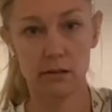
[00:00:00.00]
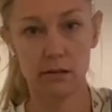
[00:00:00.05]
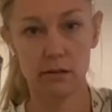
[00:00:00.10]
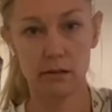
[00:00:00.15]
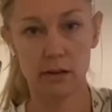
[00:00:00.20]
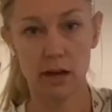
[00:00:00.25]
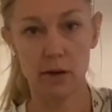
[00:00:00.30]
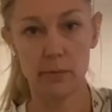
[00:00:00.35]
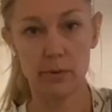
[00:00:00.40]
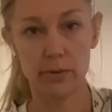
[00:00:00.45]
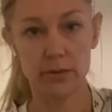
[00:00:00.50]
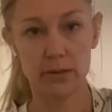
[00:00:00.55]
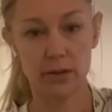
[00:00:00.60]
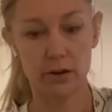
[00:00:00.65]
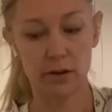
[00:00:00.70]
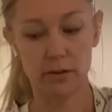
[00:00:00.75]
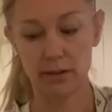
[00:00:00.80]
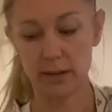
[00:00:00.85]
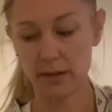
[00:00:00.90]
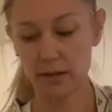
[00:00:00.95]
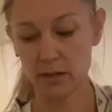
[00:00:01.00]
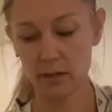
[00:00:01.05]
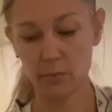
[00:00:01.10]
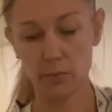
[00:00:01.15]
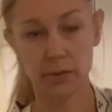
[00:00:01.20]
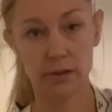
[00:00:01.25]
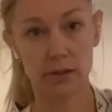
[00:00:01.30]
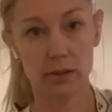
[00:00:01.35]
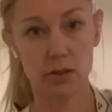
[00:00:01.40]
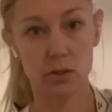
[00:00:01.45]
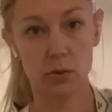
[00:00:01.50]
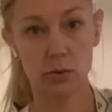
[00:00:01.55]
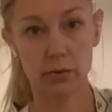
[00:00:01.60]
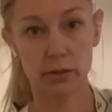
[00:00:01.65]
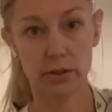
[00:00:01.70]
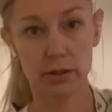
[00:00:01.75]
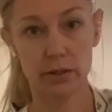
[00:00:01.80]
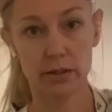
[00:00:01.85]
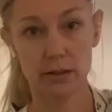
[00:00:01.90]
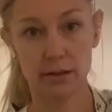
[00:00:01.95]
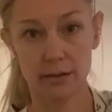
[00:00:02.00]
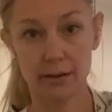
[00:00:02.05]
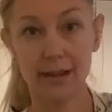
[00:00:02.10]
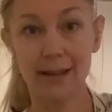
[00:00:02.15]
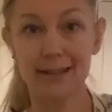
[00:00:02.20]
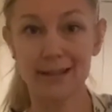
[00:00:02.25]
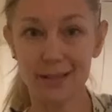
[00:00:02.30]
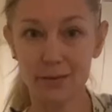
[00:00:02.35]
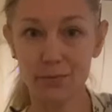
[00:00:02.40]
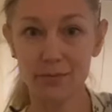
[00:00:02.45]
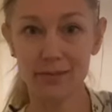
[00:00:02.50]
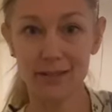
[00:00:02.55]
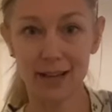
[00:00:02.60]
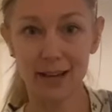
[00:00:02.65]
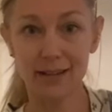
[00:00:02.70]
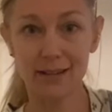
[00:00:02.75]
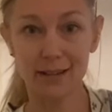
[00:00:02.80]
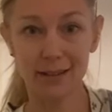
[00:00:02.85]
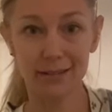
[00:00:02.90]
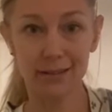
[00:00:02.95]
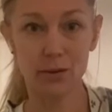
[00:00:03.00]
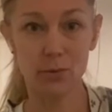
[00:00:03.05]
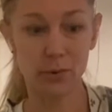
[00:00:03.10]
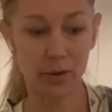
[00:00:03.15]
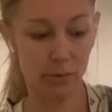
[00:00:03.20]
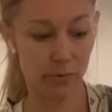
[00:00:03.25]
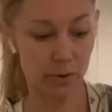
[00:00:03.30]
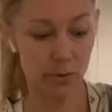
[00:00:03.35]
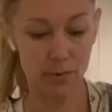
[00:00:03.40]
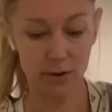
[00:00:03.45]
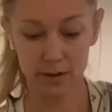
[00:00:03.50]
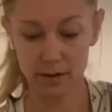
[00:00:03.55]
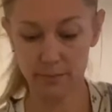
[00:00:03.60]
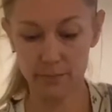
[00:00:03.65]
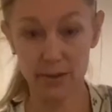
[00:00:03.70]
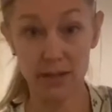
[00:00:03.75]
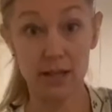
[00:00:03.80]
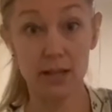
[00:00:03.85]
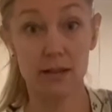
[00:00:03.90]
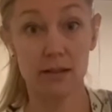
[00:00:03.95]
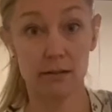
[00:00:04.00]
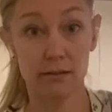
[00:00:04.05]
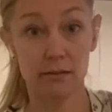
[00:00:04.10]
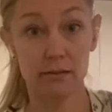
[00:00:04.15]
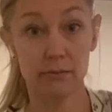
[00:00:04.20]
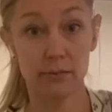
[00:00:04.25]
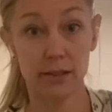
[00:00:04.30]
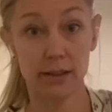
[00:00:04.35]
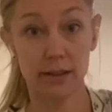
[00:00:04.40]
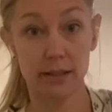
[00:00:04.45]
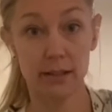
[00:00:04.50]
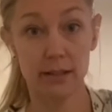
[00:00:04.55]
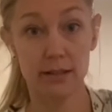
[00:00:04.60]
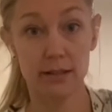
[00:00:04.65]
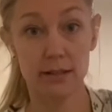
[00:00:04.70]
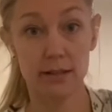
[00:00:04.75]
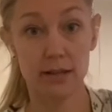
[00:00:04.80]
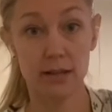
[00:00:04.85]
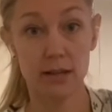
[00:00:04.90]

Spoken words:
elbows are lined up with the shoulders. That's technically where we wanna be with this.